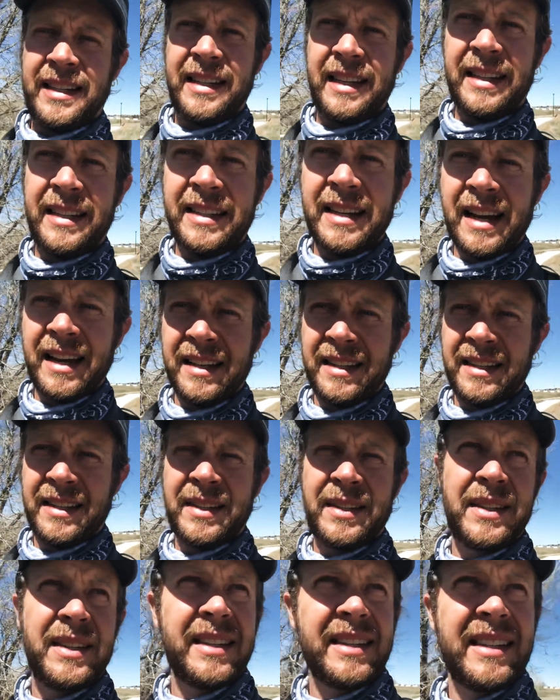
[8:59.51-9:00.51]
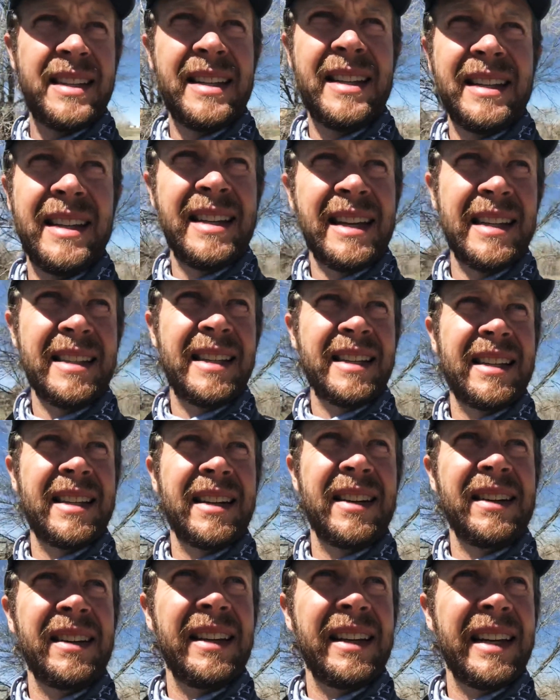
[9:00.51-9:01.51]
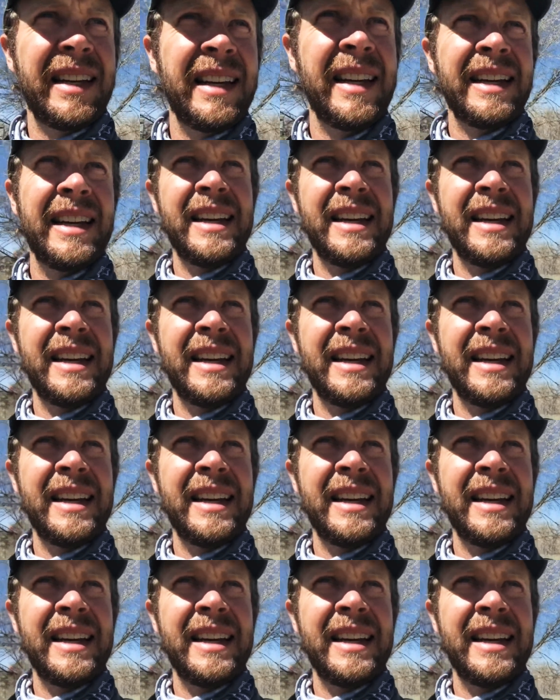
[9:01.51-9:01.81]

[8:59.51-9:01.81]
It's not necessarily